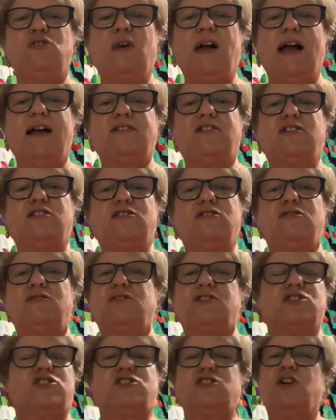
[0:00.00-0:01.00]
to do
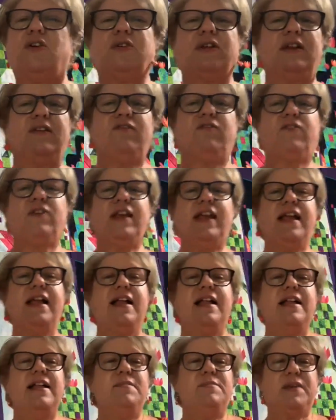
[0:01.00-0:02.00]
just totally free,
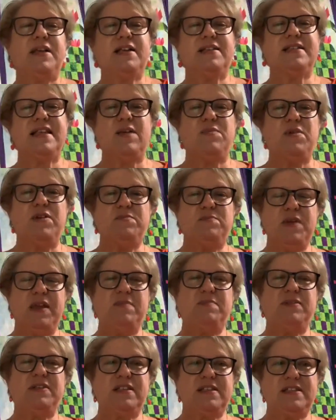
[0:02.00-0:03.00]
because I want
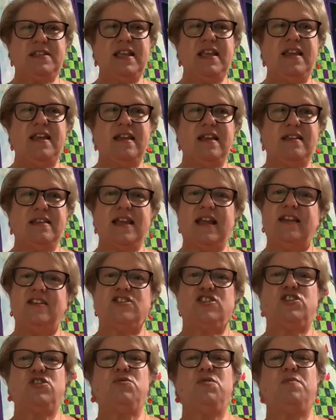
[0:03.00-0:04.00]
people to see that it's
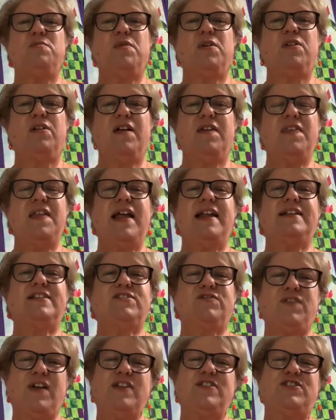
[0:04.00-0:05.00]
doable and that it's
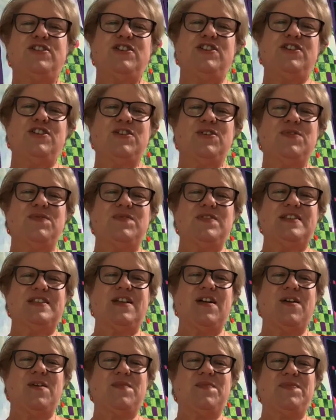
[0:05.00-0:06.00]
fun to do.
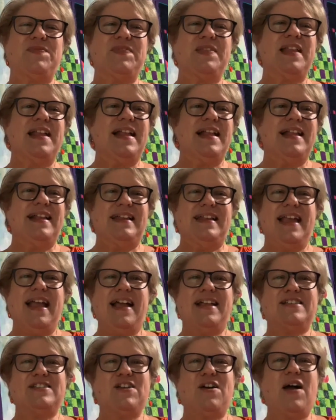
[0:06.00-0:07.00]
So yeah,
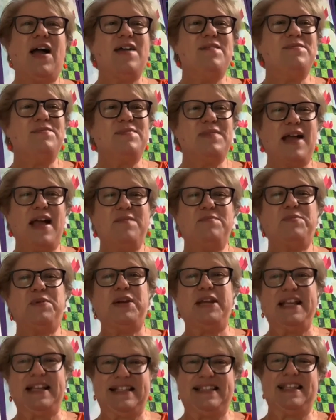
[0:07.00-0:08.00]
so I'm pretty
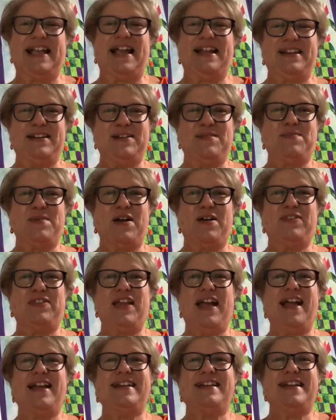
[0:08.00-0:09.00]
excited about
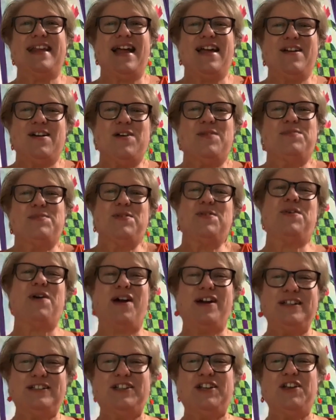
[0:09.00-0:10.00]
that, and I hope you are
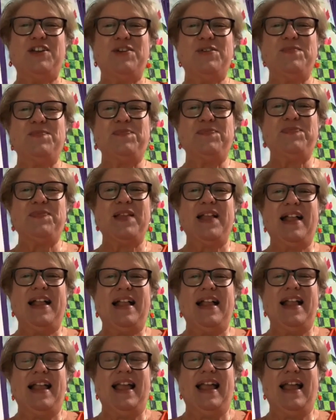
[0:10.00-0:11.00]
too.
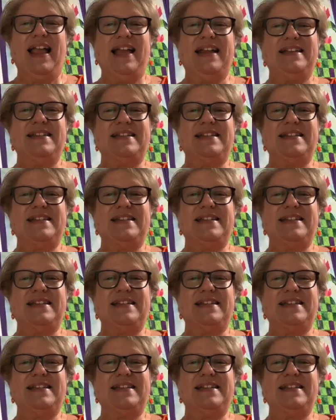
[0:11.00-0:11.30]
And